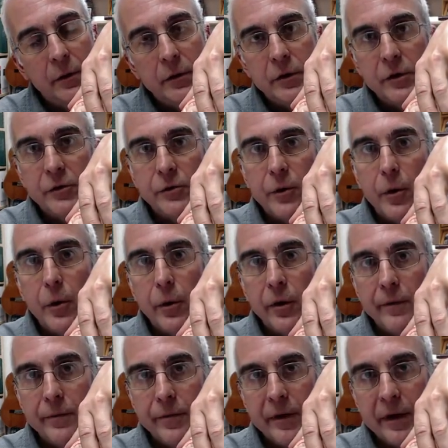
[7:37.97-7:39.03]
control
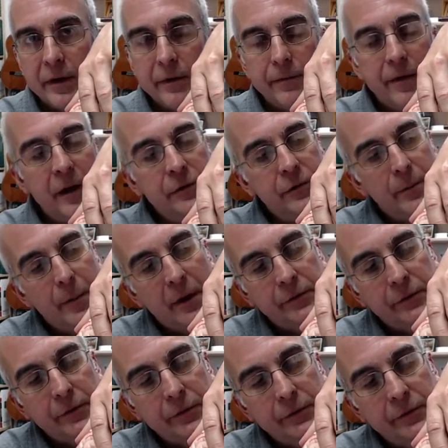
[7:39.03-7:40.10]
of the facial
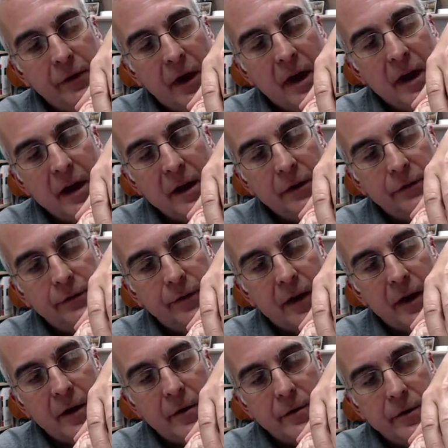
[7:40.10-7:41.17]
muscles is
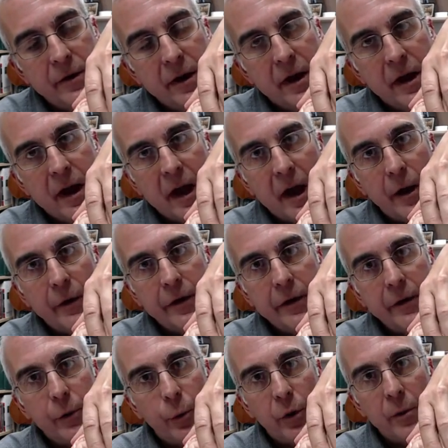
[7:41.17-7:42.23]
found out
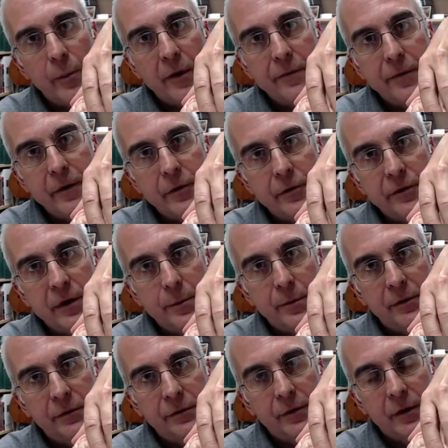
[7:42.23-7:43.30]
here where my fingertip
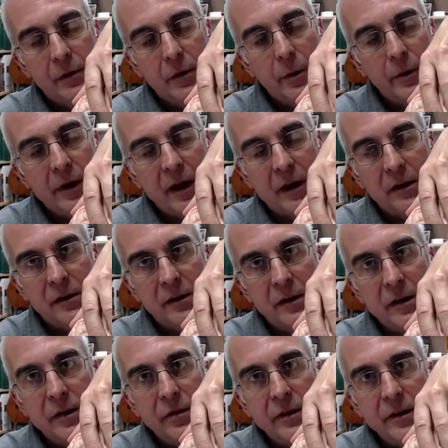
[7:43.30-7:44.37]
is located,
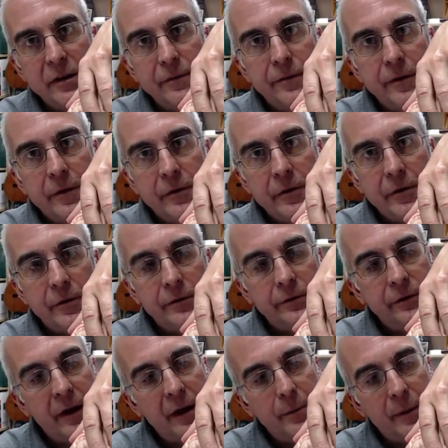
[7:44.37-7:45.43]
in the inferior
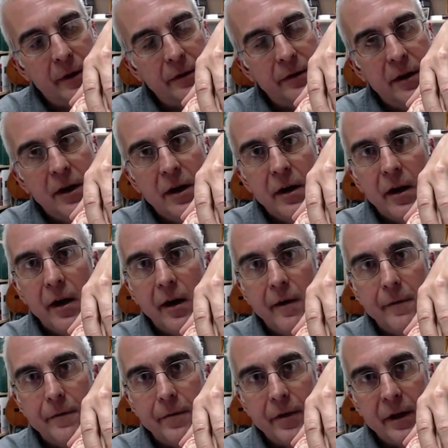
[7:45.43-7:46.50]
segment
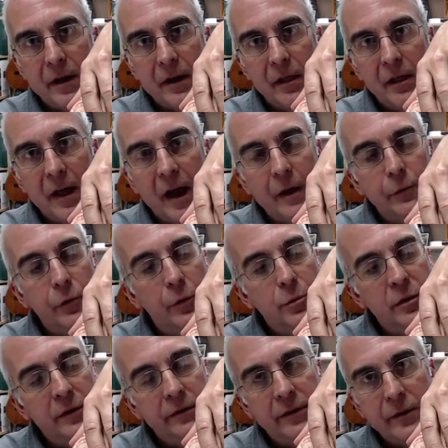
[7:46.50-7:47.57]
of the lateral
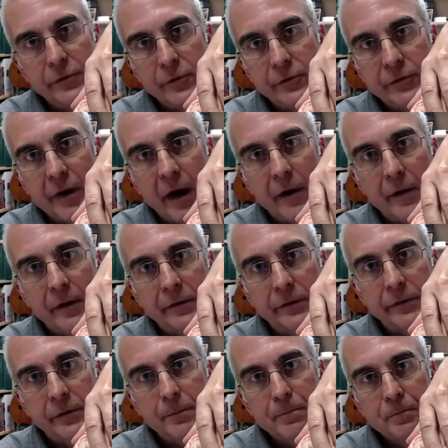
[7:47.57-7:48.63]
precentral
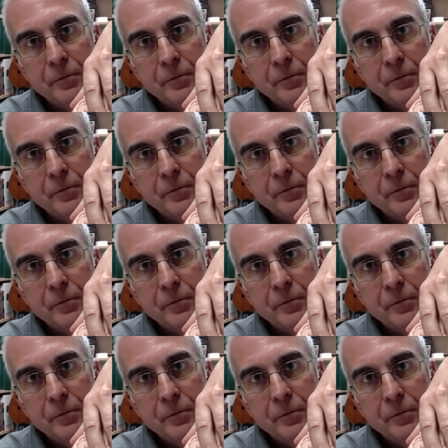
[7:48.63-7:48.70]
gyrus.